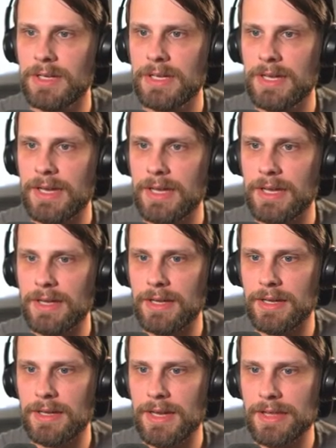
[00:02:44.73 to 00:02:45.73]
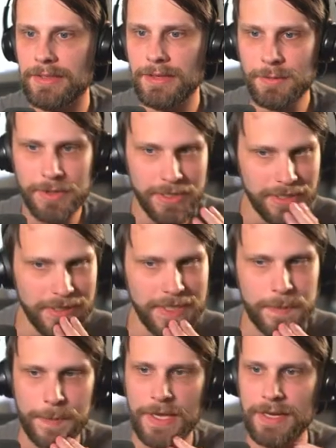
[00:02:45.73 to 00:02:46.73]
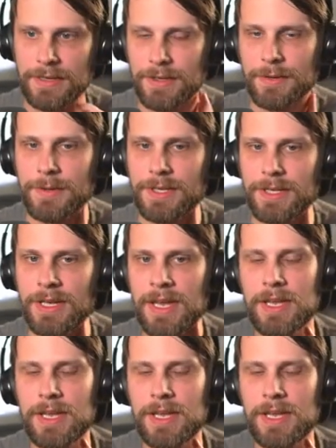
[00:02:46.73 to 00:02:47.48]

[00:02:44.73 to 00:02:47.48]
I think we're gonna keep that going.